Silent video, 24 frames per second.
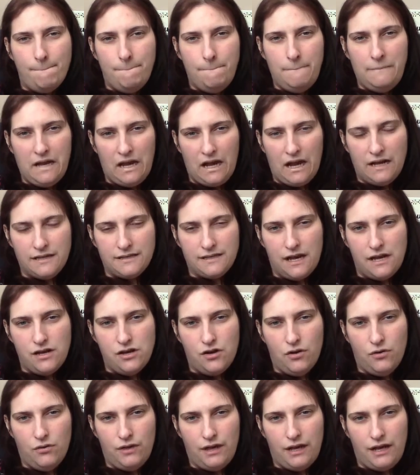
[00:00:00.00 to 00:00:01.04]
because I
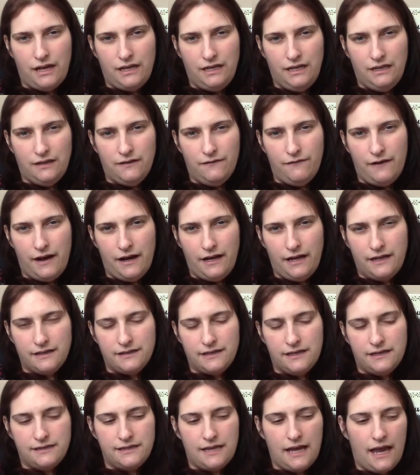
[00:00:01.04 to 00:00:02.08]
know that I need the
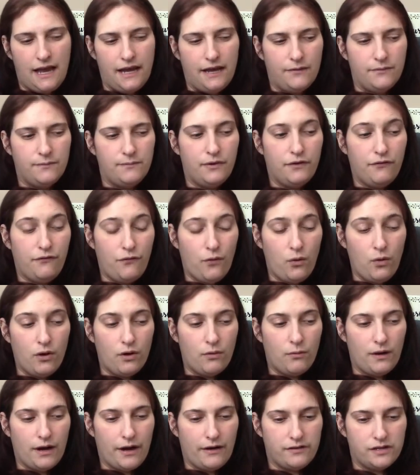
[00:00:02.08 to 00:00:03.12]
finances. And
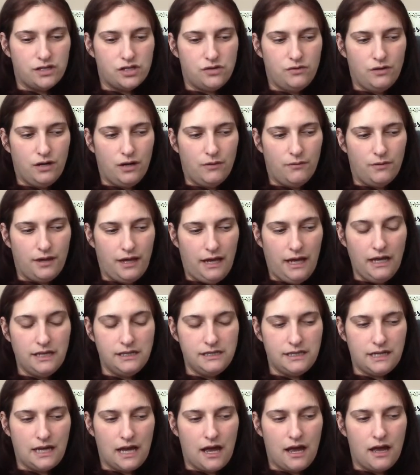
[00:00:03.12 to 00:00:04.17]
before, when I was doing it with
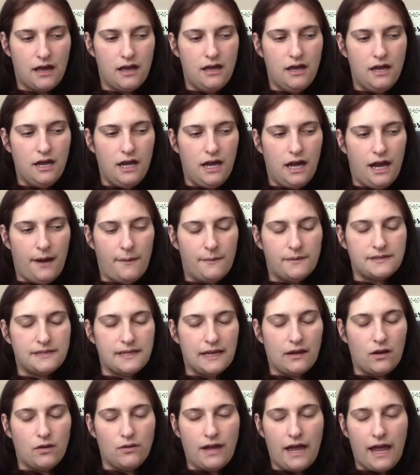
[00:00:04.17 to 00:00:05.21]
India, it was
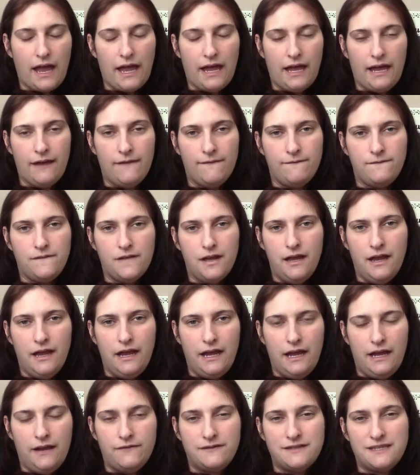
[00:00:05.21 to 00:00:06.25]
like, okay,
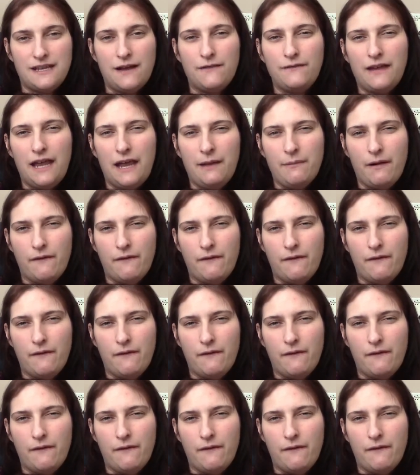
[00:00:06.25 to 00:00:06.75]
if stuff came